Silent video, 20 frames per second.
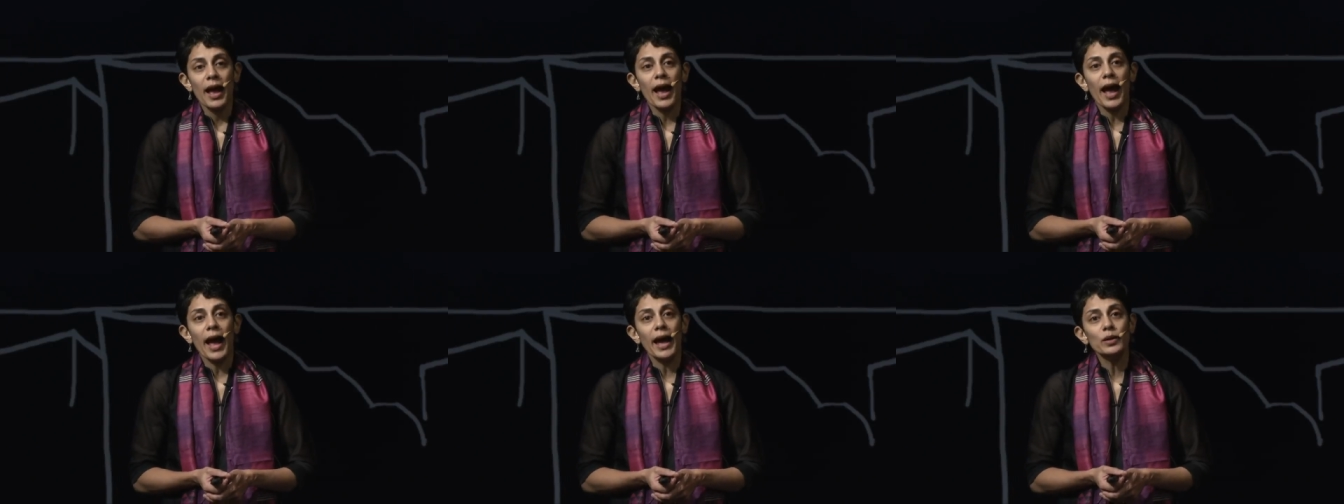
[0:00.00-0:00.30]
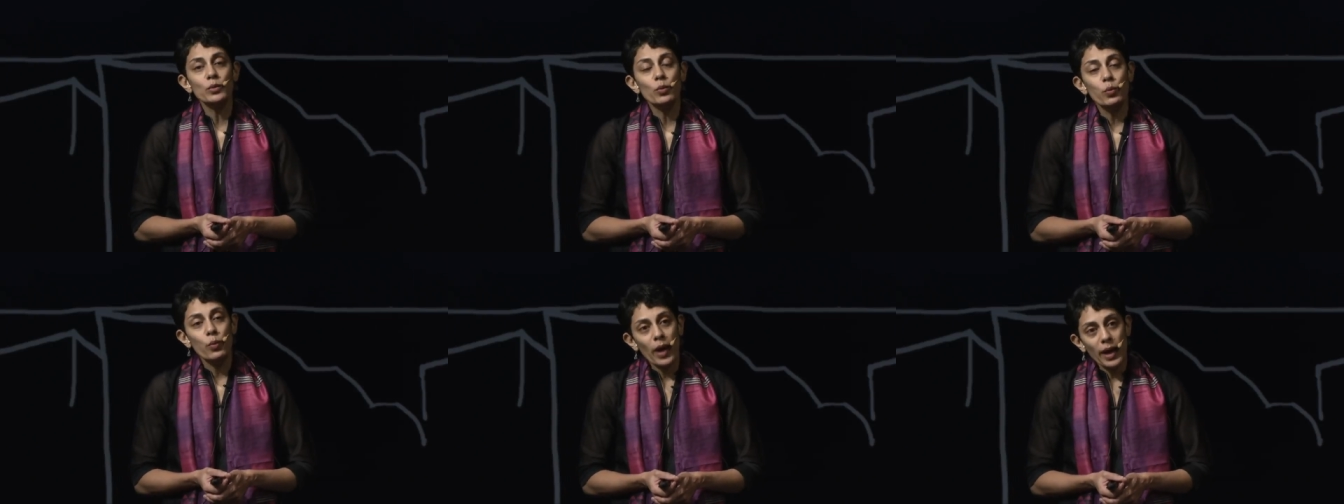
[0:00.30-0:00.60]

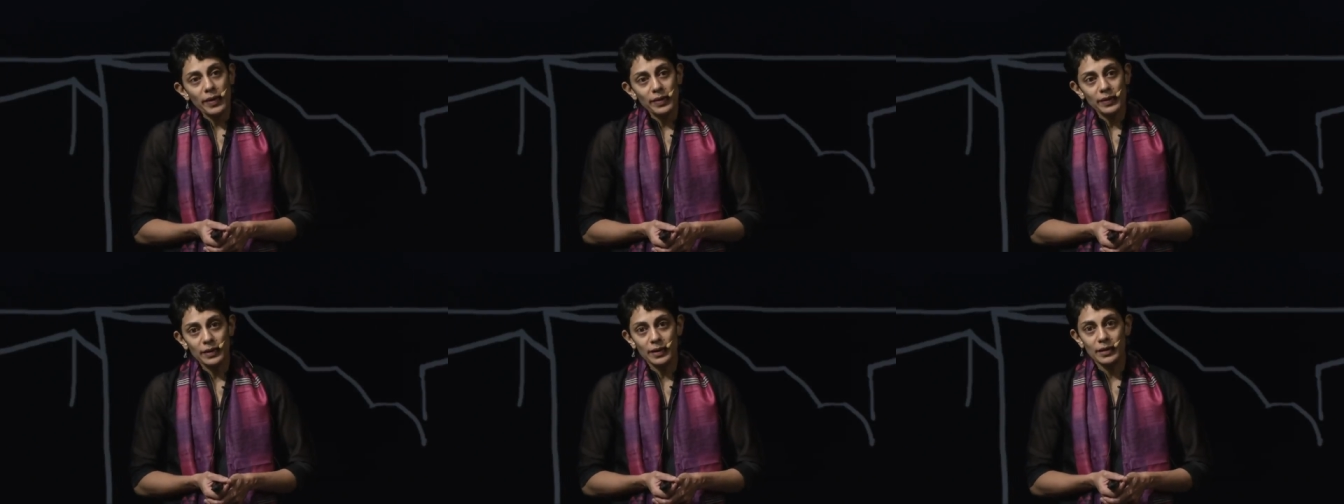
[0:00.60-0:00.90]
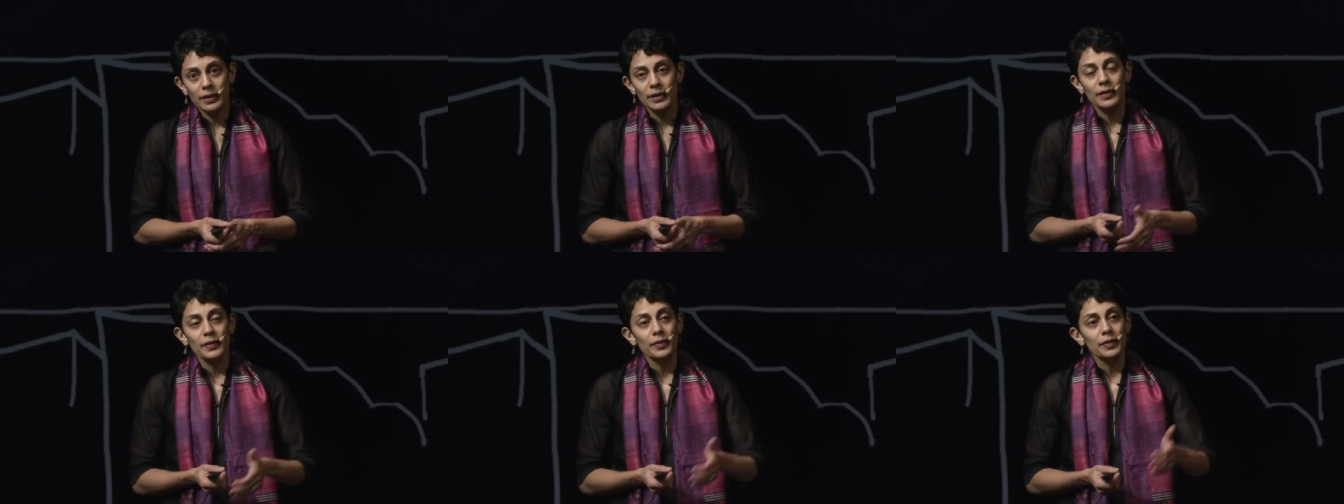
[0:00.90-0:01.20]
and
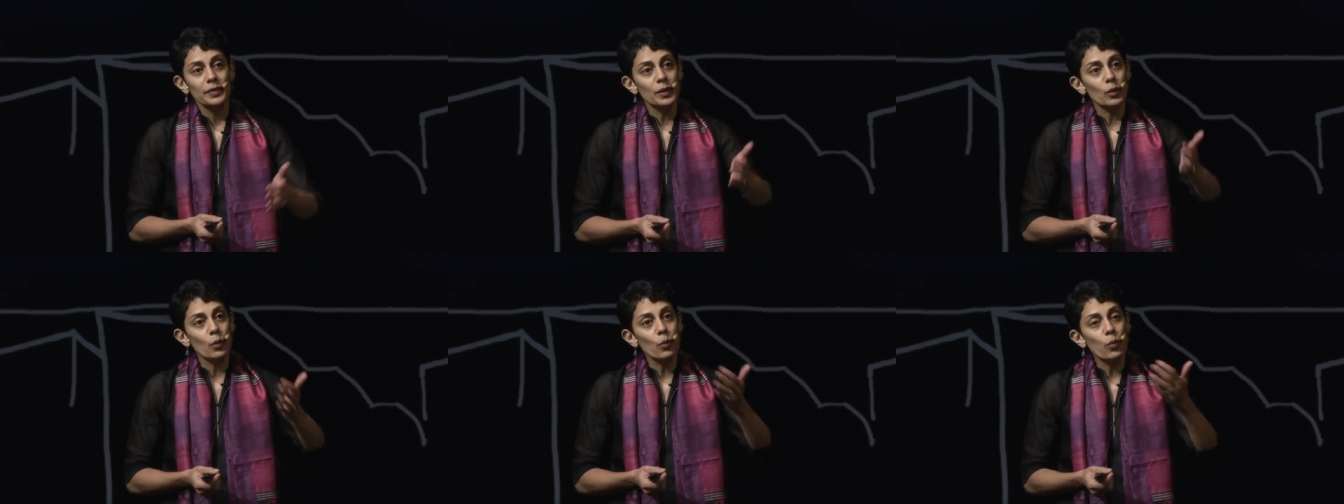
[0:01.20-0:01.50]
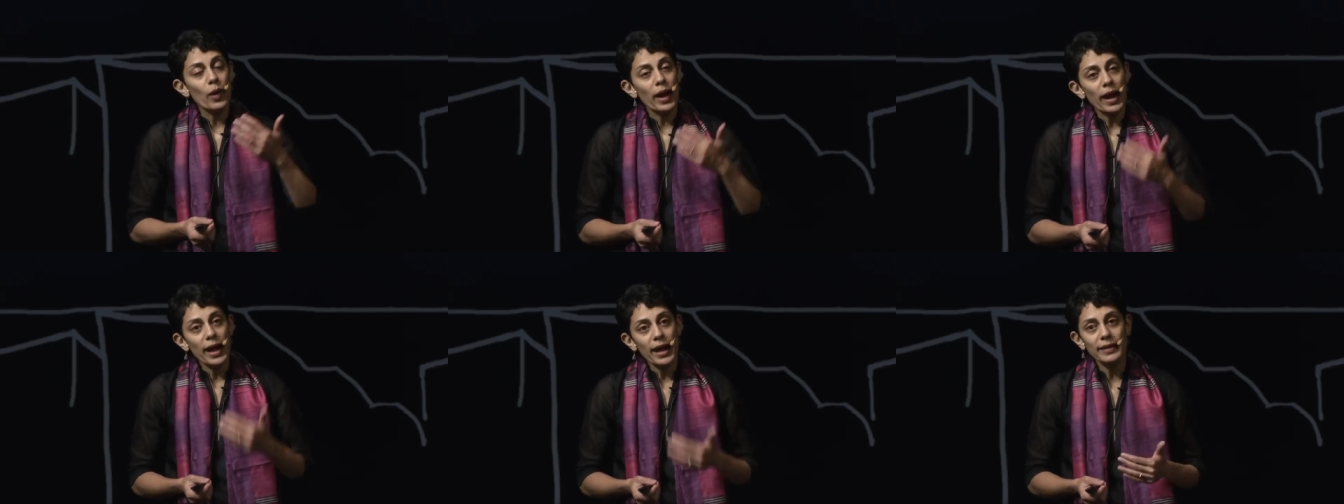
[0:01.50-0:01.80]
whether the
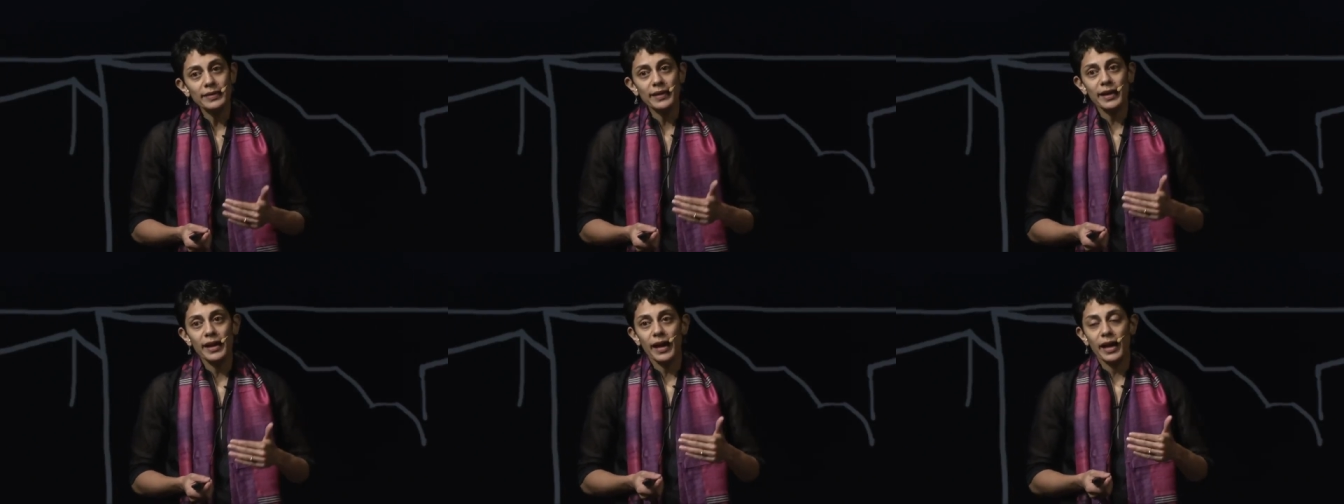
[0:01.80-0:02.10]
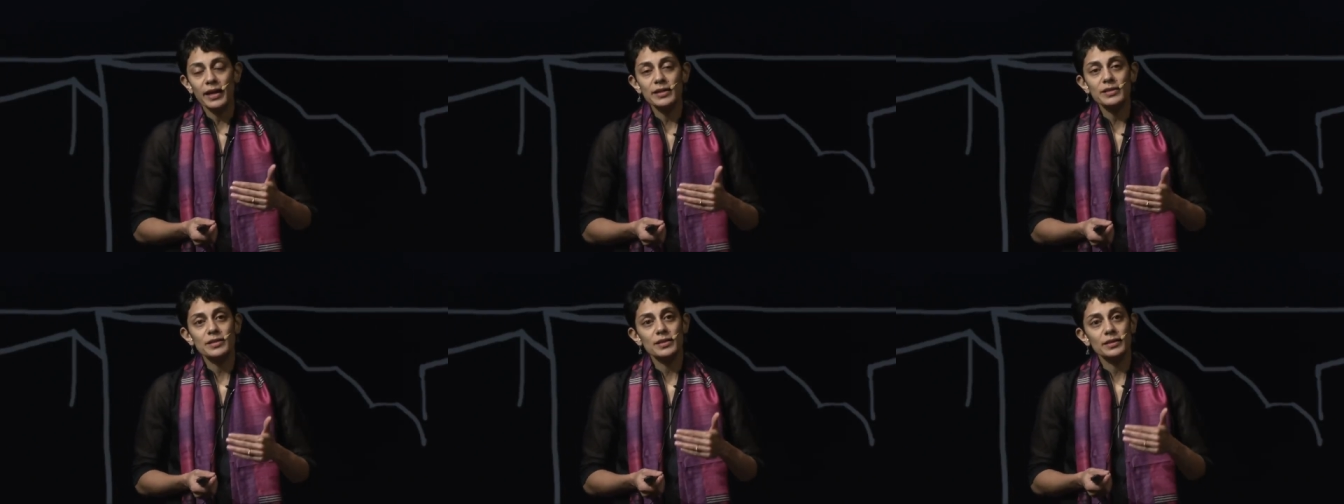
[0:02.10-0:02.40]
way they
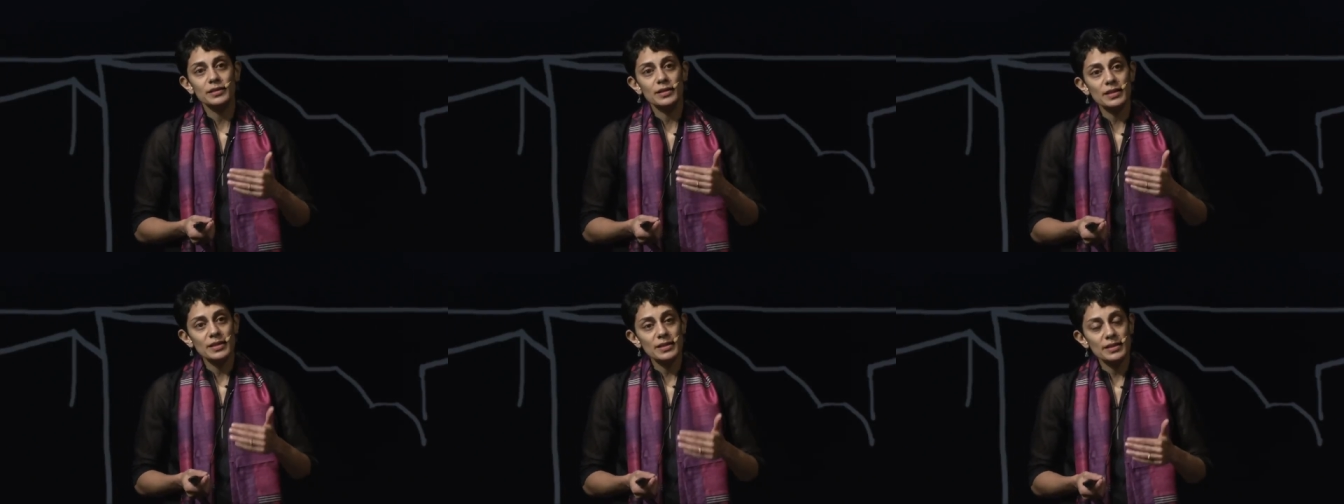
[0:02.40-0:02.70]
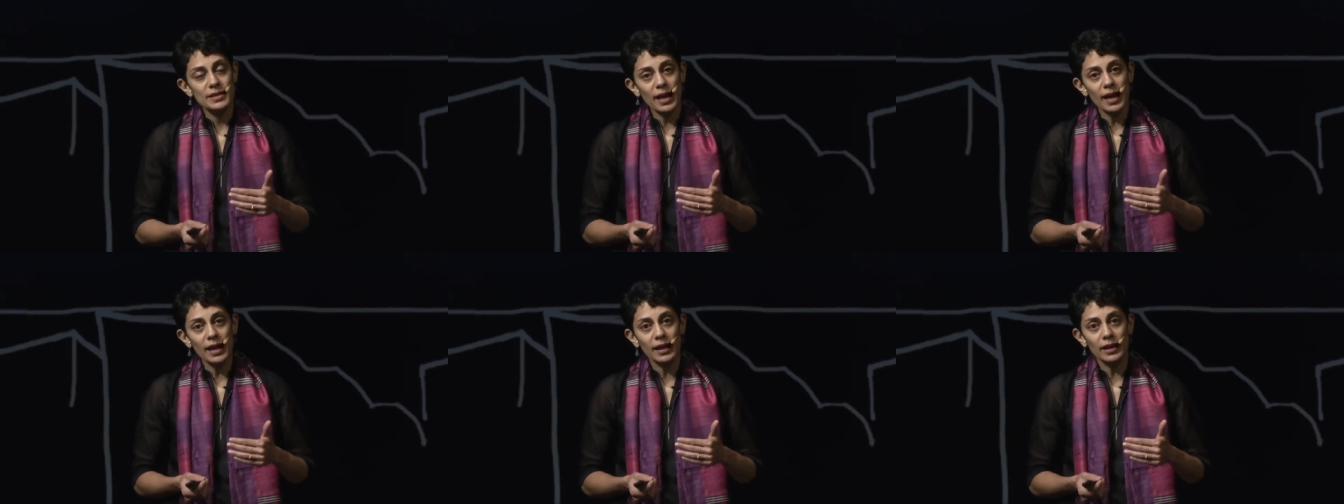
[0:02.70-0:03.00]
enter the
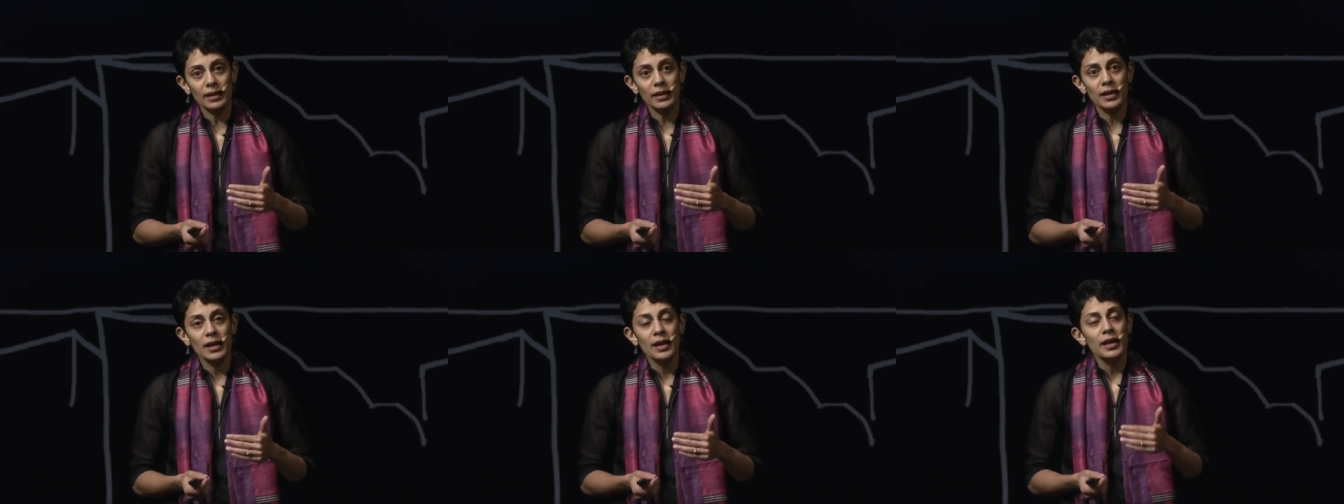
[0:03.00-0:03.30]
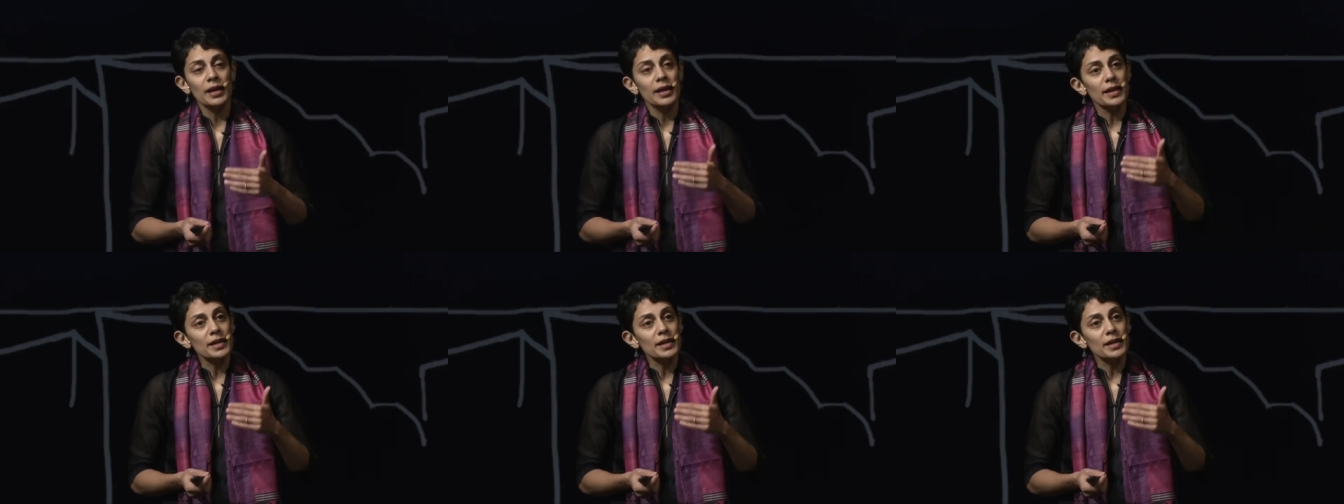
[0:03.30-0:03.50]
cell